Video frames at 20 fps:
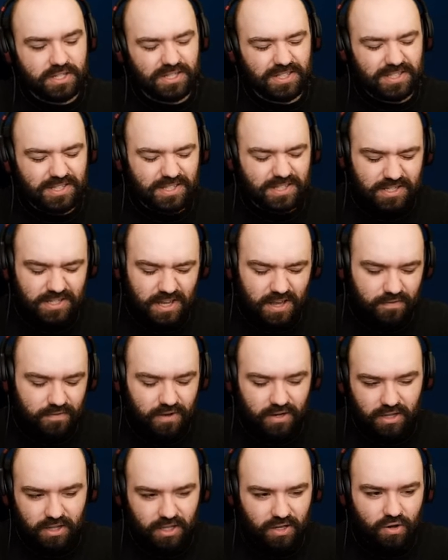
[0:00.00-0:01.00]
It's
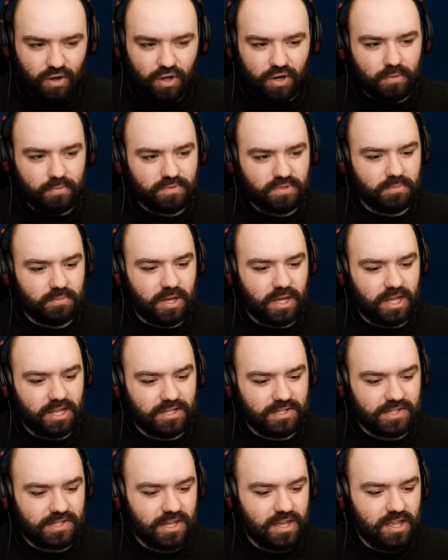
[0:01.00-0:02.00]
definitely not
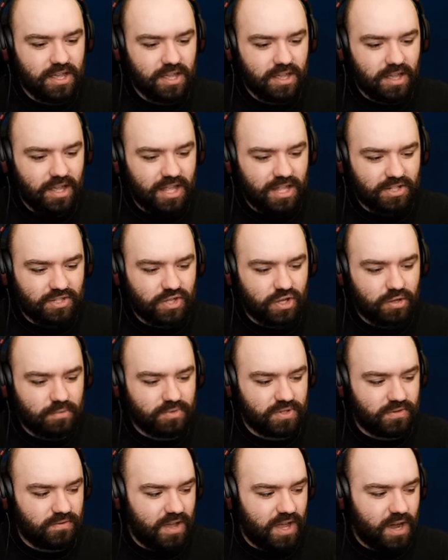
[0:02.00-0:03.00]
optimized in
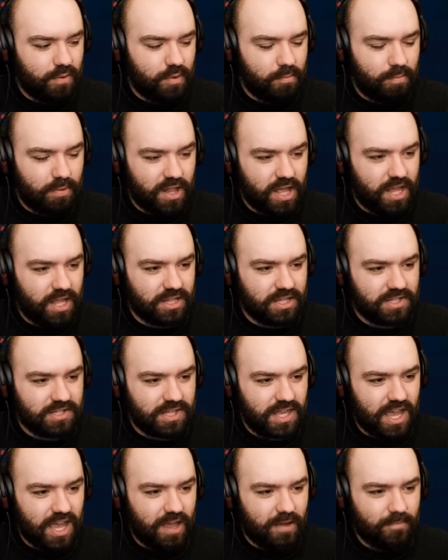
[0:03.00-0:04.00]
terms of how we're playing this
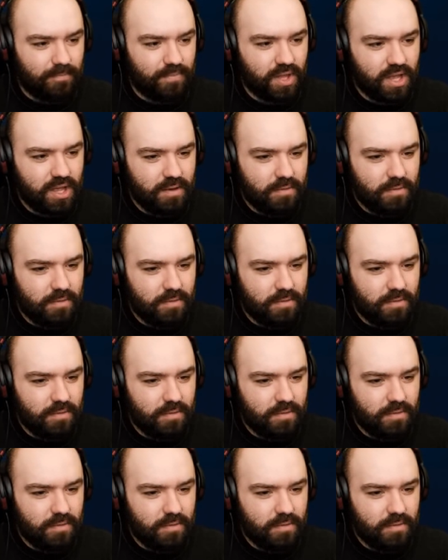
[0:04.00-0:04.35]
game,